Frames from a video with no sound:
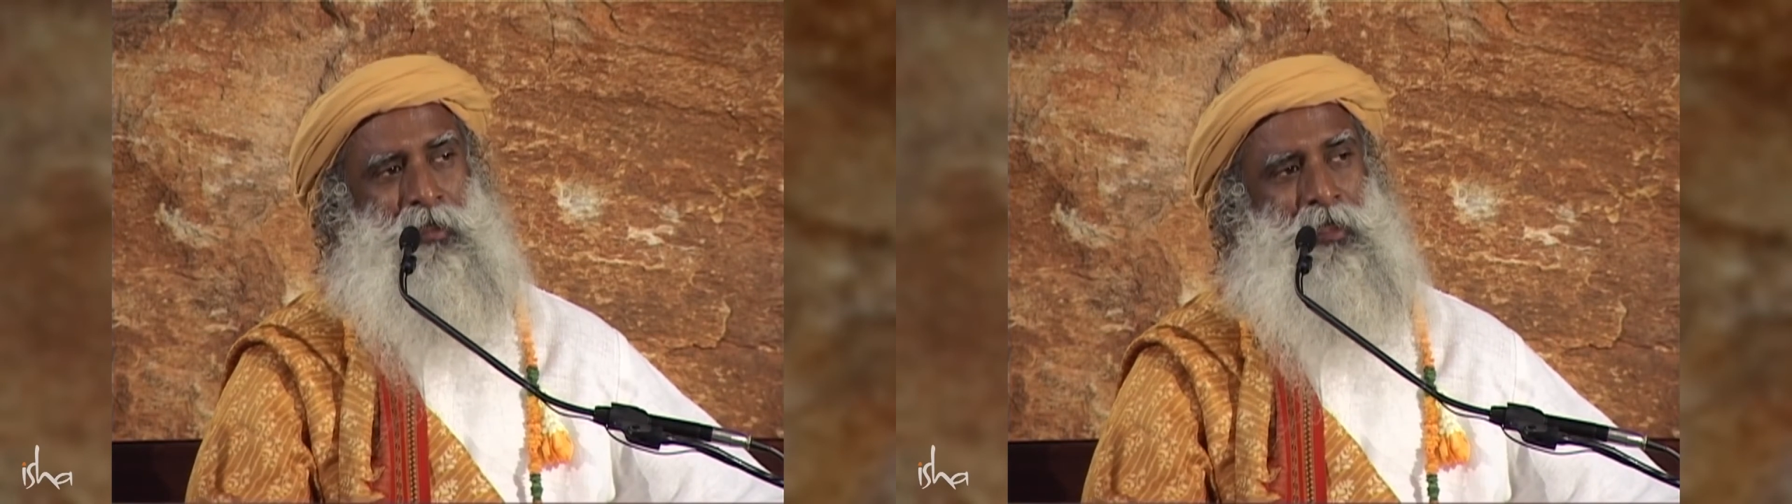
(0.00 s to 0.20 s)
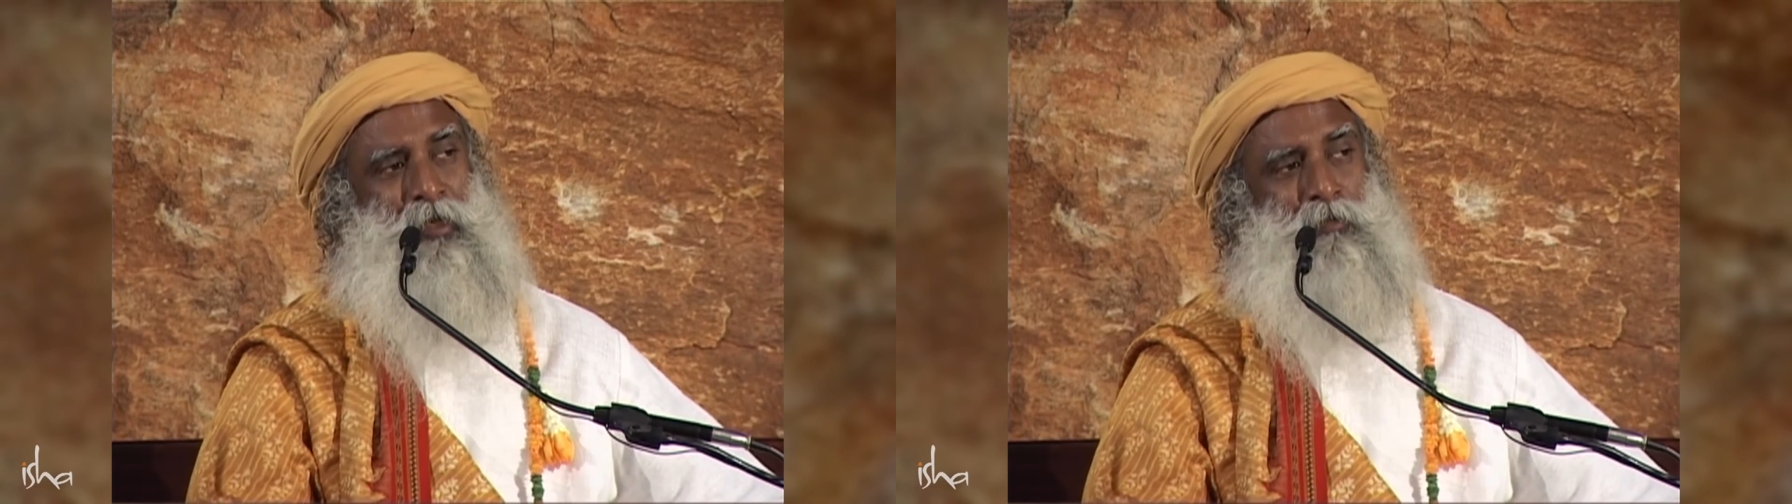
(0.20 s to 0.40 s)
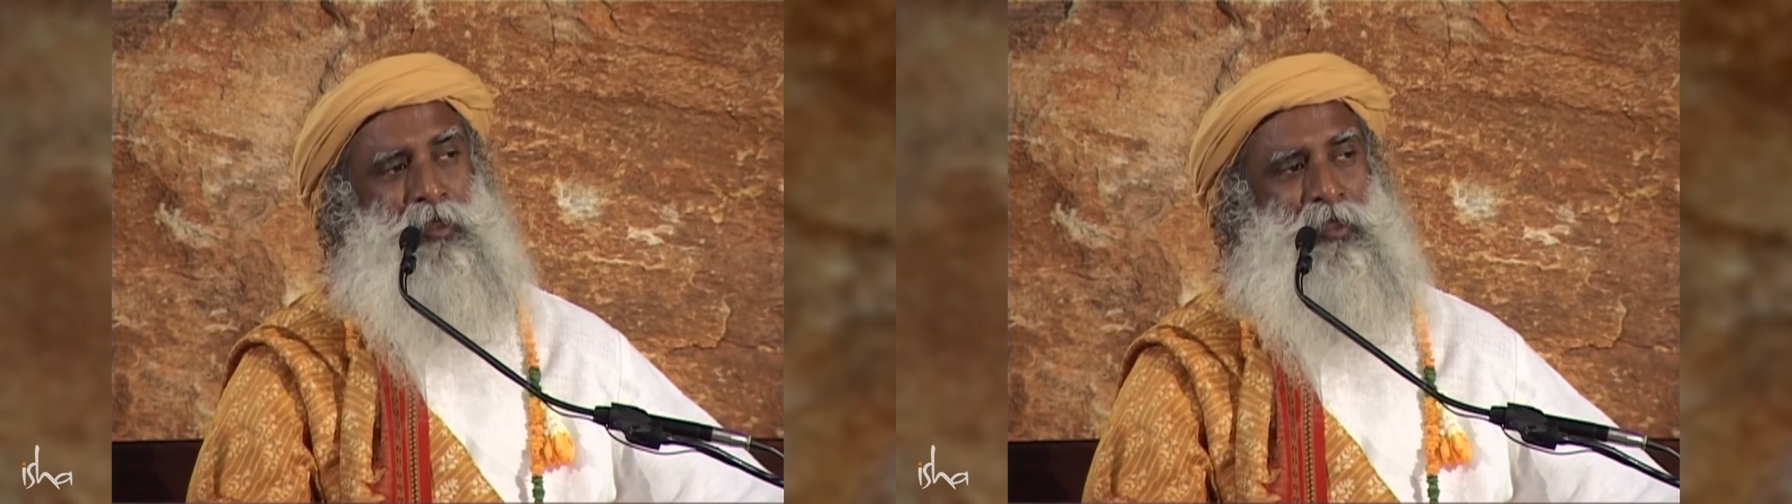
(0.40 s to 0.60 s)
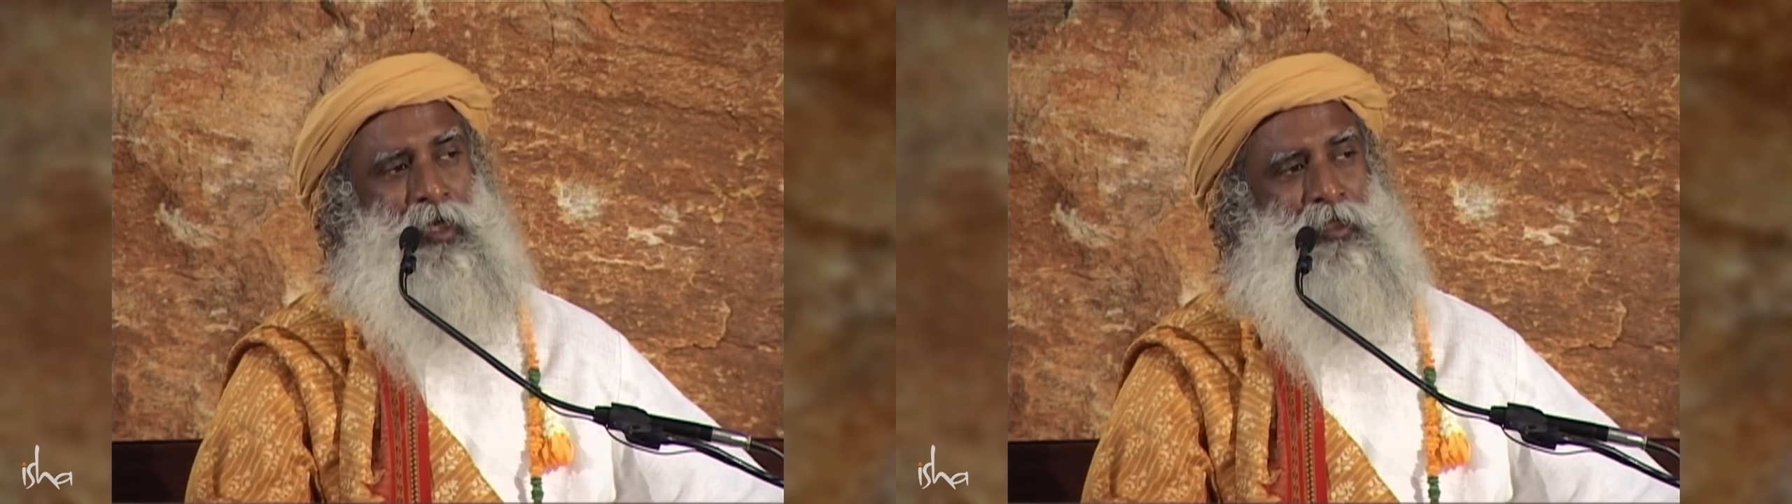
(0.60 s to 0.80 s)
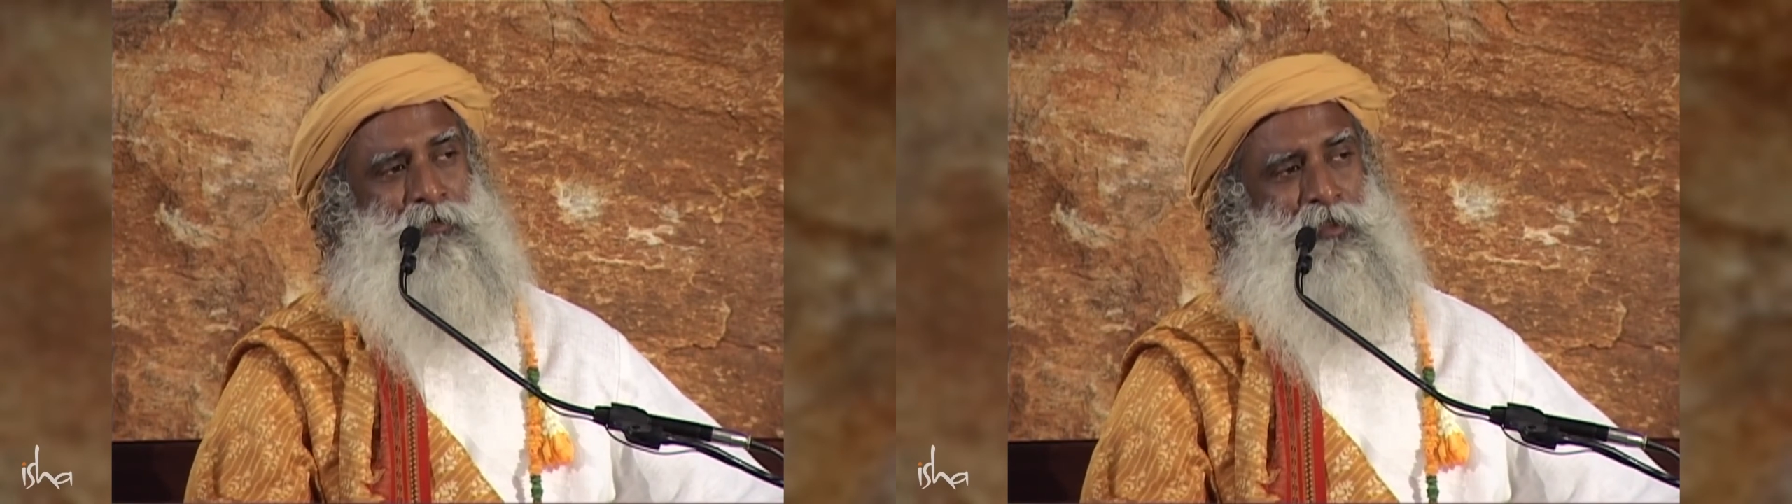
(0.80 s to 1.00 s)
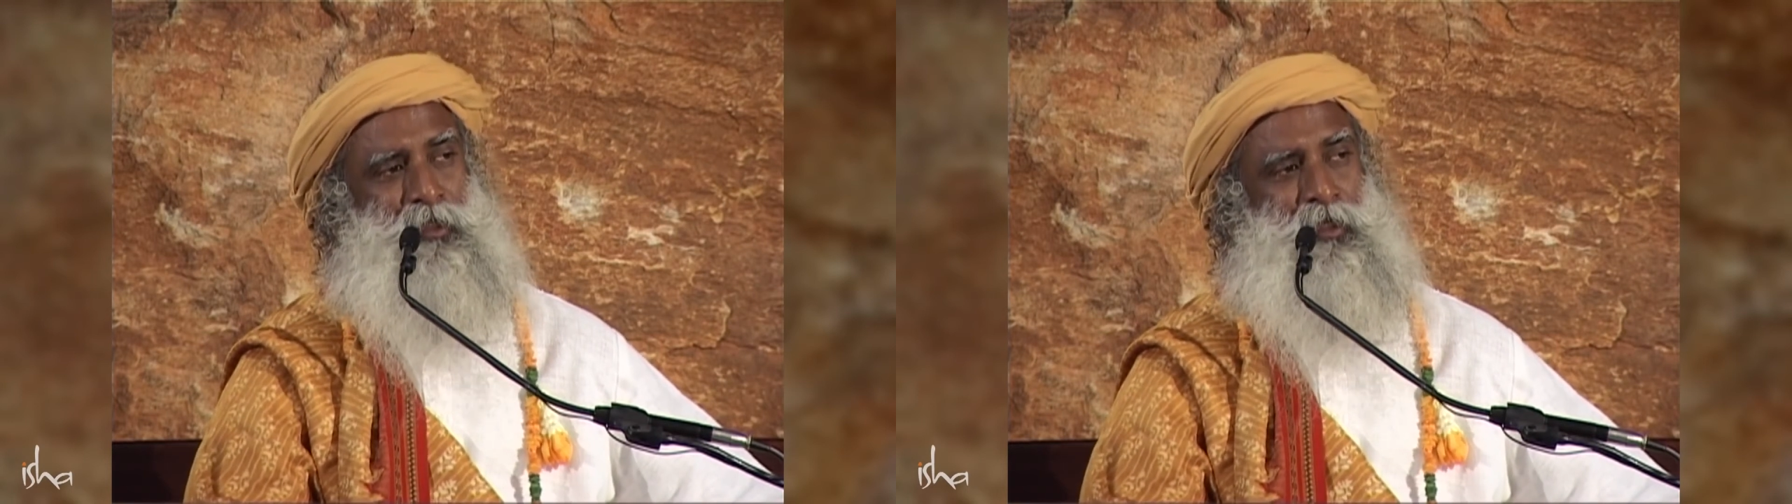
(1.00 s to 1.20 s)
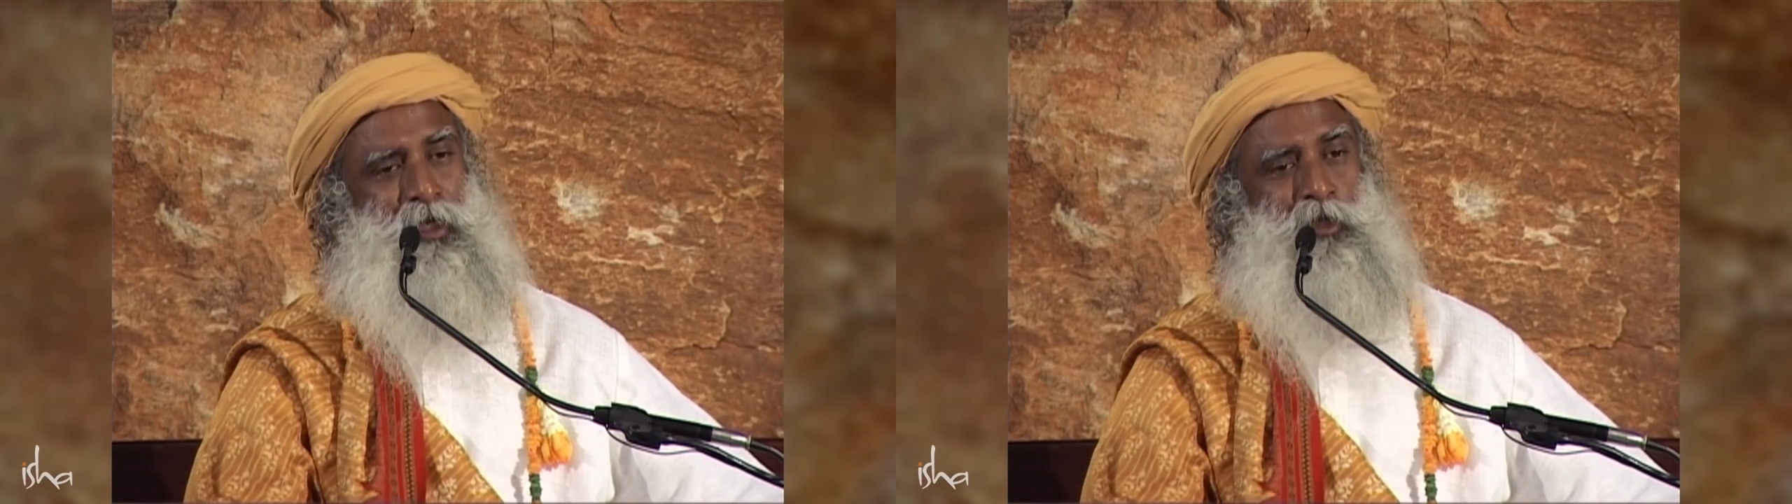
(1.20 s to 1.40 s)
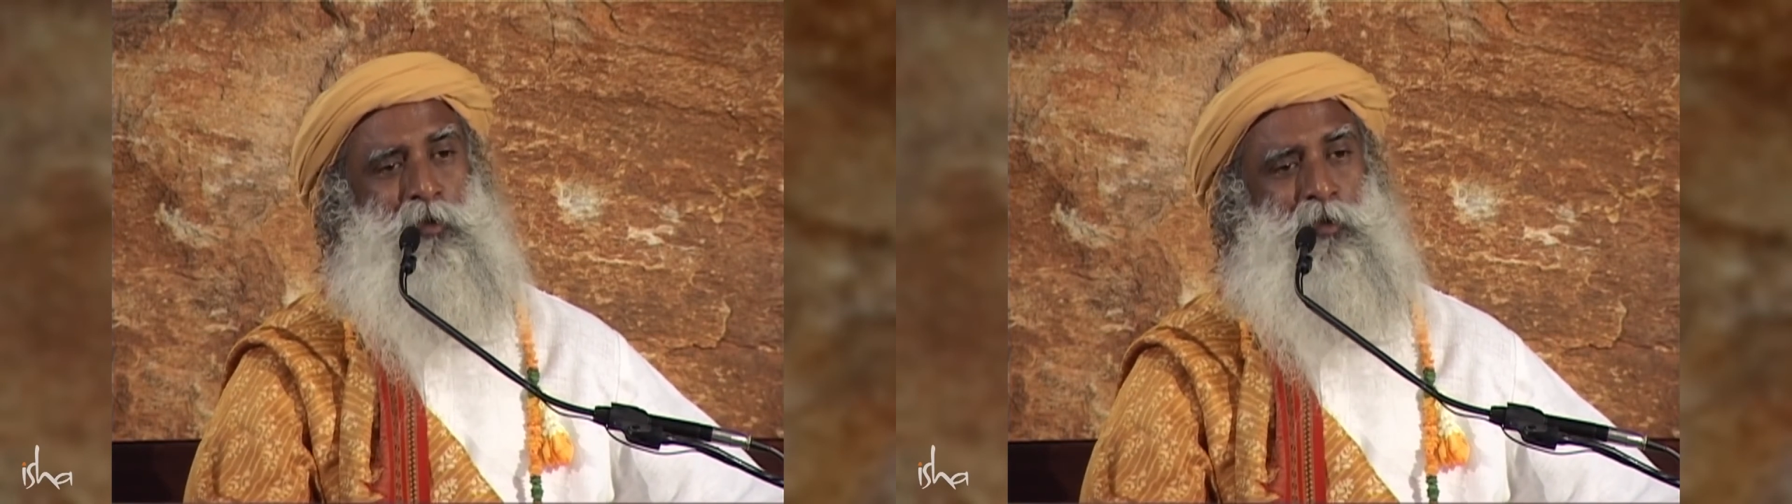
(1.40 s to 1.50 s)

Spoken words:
that much activity a